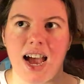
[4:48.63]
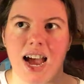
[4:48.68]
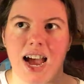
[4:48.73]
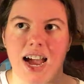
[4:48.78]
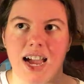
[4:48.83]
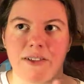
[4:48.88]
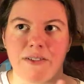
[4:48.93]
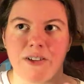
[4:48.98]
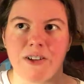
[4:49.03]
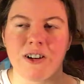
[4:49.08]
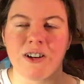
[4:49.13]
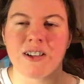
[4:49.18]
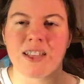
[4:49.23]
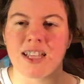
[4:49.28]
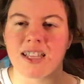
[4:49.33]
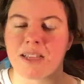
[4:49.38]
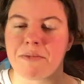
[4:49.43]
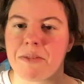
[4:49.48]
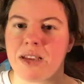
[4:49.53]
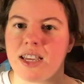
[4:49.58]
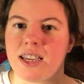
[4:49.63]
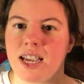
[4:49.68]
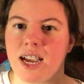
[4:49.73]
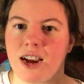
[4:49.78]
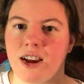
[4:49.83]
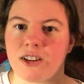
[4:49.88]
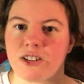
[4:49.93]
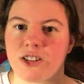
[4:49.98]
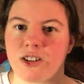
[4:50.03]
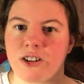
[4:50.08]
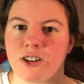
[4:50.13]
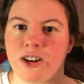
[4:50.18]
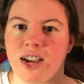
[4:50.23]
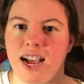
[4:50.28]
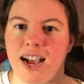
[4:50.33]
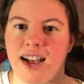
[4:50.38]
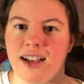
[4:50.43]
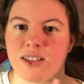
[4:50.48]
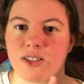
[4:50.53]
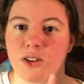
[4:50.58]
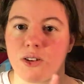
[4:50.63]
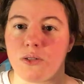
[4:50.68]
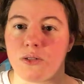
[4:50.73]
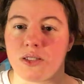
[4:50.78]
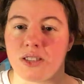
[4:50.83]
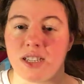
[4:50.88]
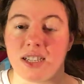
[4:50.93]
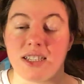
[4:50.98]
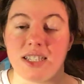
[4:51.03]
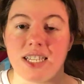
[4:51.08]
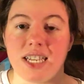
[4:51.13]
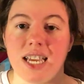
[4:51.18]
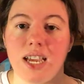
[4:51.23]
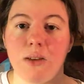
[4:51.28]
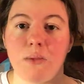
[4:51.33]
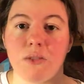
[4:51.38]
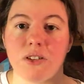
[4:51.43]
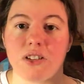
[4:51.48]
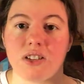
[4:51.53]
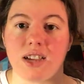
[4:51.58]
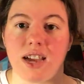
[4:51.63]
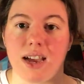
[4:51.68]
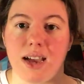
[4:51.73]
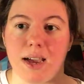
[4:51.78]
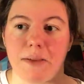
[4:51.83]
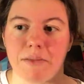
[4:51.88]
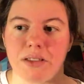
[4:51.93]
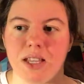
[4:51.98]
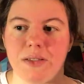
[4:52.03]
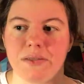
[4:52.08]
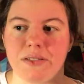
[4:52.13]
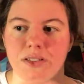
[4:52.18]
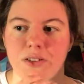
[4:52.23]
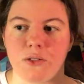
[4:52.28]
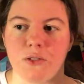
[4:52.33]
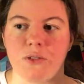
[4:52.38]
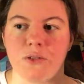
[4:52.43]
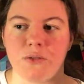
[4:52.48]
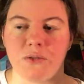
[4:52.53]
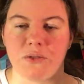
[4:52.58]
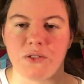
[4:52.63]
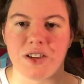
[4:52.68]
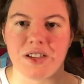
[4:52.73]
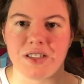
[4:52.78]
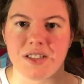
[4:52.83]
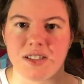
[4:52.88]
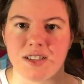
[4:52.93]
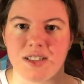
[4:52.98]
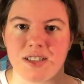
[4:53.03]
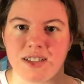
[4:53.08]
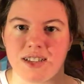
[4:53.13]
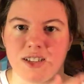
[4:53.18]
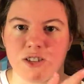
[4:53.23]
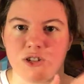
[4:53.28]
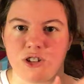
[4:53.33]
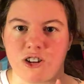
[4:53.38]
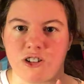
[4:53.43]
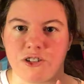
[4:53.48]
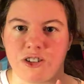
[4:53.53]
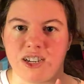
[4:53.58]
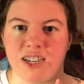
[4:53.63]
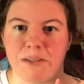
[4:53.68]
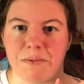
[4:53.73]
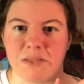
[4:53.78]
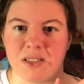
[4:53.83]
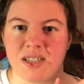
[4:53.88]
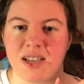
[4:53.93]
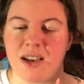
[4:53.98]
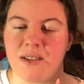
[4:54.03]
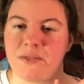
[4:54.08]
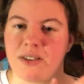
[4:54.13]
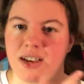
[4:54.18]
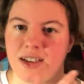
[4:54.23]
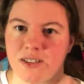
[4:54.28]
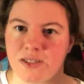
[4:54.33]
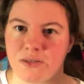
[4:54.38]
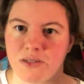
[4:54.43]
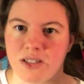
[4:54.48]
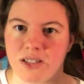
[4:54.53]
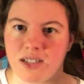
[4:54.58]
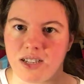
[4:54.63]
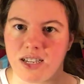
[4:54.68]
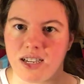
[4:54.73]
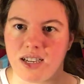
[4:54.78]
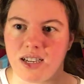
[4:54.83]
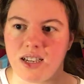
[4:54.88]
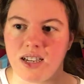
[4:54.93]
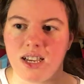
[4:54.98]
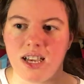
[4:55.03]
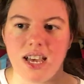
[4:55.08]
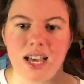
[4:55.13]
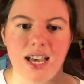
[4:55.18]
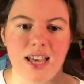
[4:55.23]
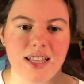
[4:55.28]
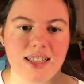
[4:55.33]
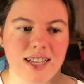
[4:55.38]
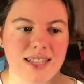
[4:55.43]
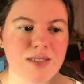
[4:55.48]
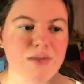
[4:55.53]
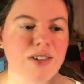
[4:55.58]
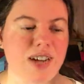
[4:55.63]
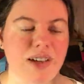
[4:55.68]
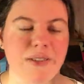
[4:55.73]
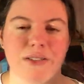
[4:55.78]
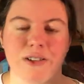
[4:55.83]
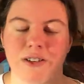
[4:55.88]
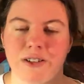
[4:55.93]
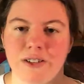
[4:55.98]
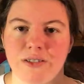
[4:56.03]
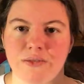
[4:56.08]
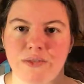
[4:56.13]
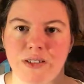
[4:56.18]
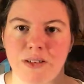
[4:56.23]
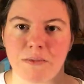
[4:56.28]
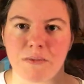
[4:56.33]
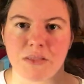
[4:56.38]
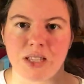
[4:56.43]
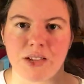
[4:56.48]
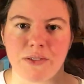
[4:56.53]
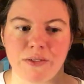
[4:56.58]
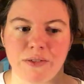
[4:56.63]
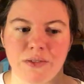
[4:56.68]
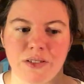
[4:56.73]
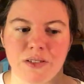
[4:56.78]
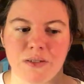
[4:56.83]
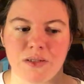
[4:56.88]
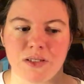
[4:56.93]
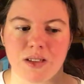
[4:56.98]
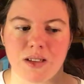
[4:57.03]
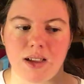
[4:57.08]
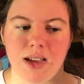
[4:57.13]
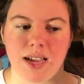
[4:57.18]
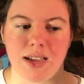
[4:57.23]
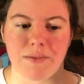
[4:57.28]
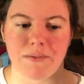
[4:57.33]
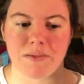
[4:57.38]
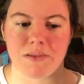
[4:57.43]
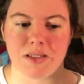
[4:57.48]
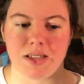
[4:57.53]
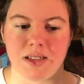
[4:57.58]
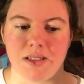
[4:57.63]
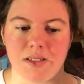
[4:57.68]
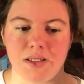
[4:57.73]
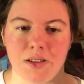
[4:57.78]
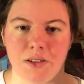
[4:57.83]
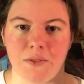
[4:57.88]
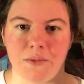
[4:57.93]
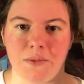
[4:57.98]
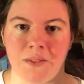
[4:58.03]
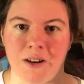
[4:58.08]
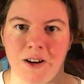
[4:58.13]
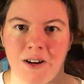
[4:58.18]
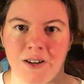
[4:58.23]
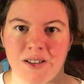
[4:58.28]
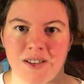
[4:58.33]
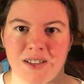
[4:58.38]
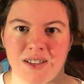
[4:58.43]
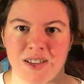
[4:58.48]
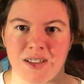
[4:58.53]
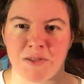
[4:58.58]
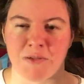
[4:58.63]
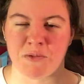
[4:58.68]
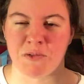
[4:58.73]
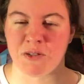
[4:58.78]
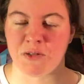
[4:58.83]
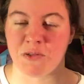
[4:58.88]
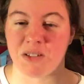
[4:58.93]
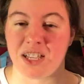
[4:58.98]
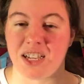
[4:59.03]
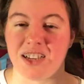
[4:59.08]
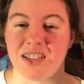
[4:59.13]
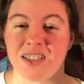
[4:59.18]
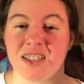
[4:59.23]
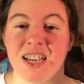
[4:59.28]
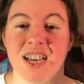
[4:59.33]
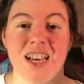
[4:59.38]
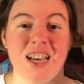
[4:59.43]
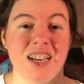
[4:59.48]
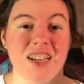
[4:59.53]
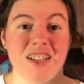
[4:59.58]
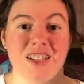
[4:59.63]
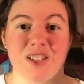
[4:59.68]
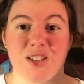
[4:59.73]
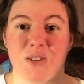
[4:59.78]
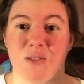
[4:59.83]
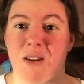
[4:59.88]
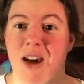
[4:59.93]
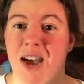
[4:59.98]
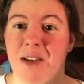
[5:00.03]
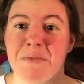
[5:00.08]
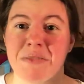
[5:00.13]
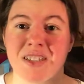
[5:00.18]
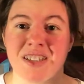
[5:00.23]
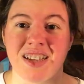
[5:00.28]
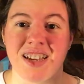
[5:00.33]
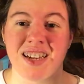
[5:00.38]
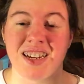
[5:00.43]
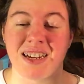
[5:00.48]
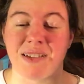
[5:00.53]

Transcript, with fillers: I've heard that the main character has OCD, which I believe is own voices, because John Green himself has OCD. That's what I've heard from the reviews I've seen so far since this was released. So I'm excited.